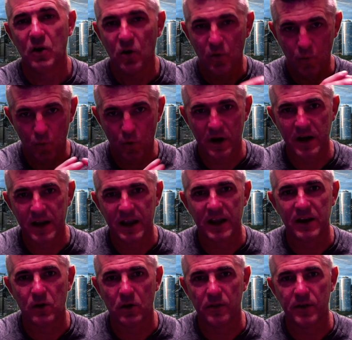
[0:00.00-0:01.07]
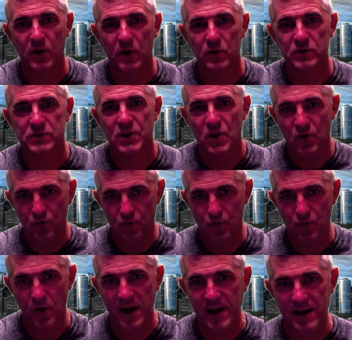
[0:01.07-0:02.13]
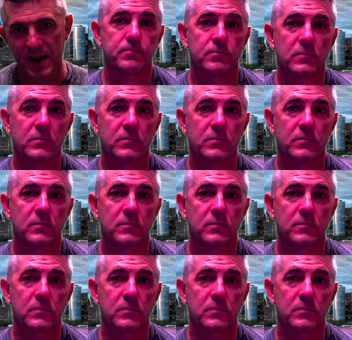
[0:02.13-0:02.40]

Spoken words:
We're going to hit all those right now.